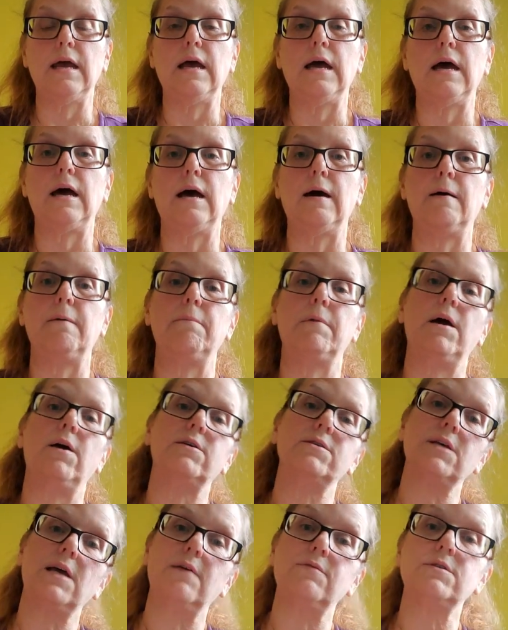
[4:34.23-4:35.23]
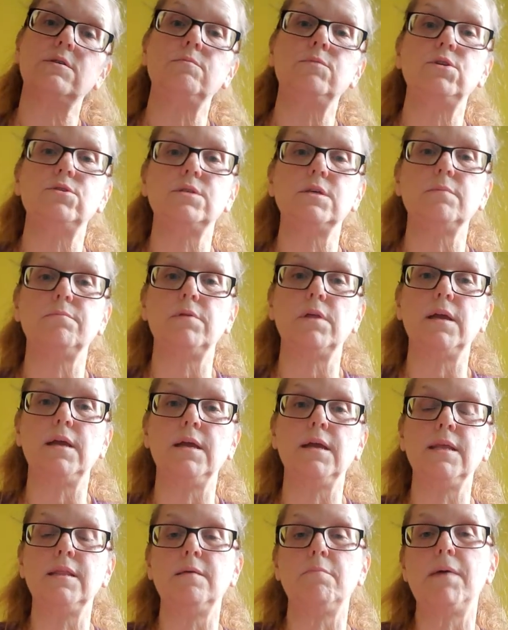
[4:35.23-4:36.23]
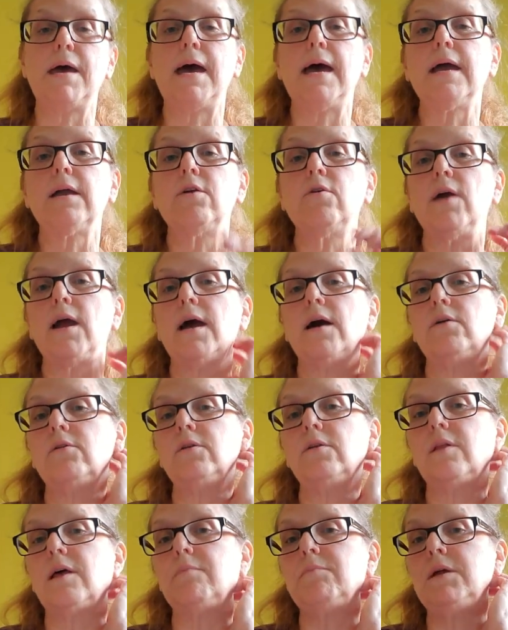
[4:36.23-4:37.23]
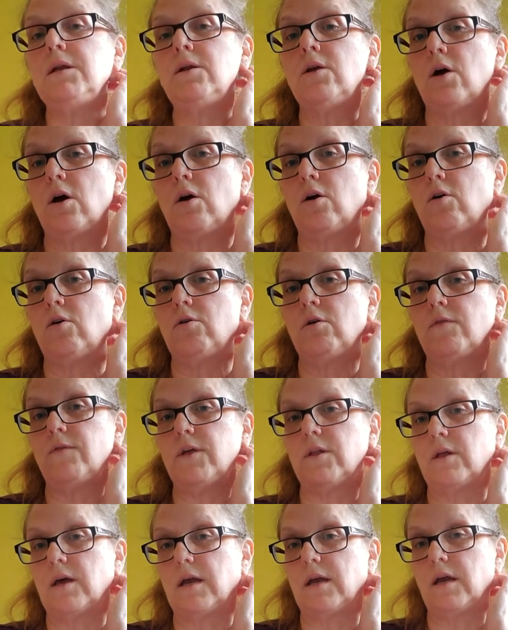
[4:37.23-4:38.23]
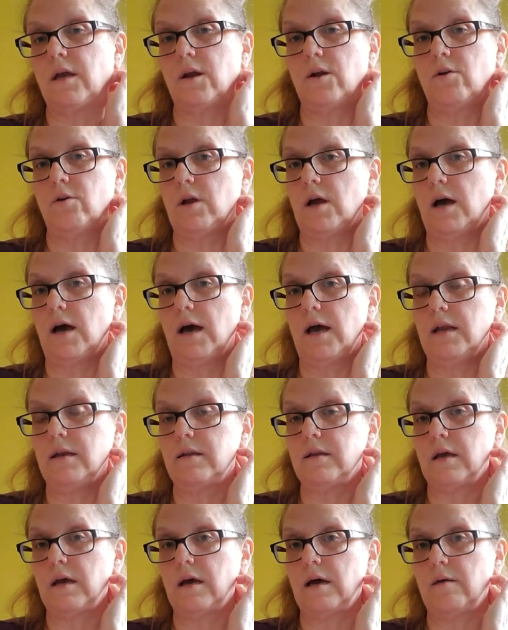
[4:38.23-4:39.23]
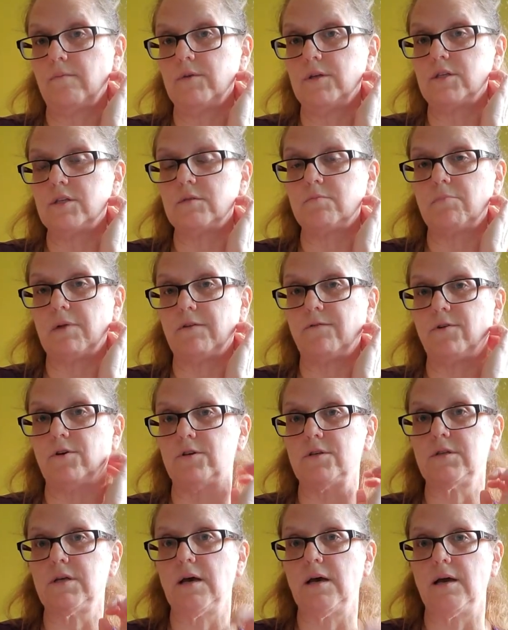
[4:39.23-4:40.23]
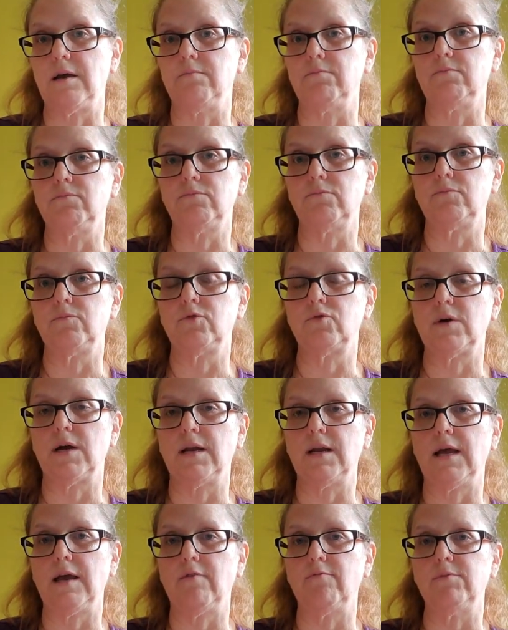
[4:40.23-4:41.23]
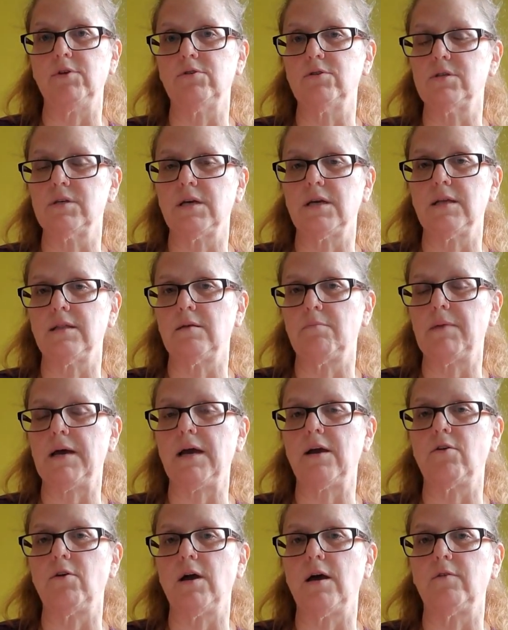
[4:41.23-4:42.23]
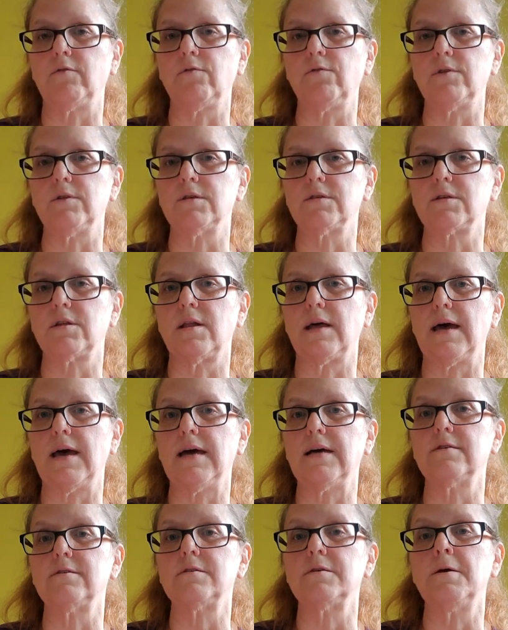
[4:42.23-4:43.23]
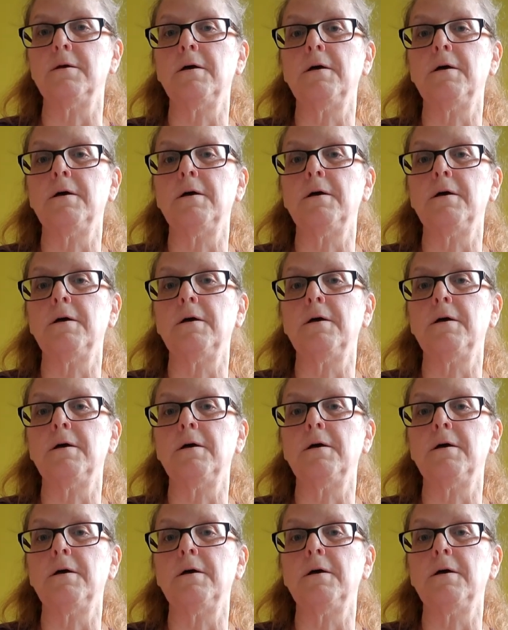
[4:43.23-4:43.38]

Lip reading: I also have some music playing in the background. Let me know if you like it or not. It's my first time trying to have music in the background for this class.